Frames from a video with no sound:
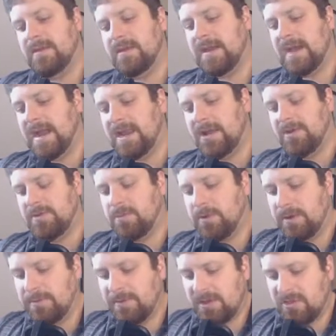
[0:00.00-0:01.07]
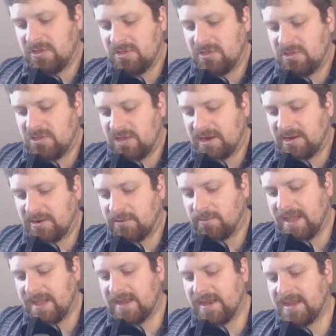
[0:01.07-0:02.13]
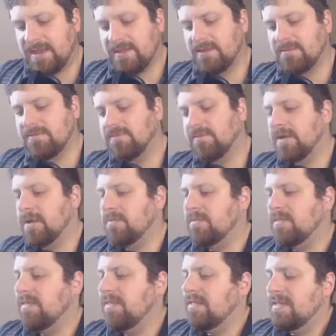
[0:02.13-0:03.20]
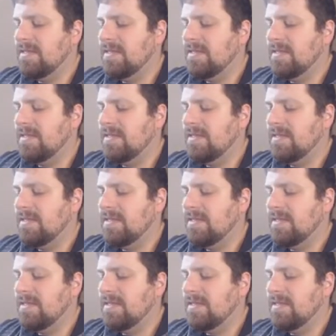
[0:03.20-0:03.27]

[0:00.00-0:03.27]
I know it's pretty much shaded red and then flipped,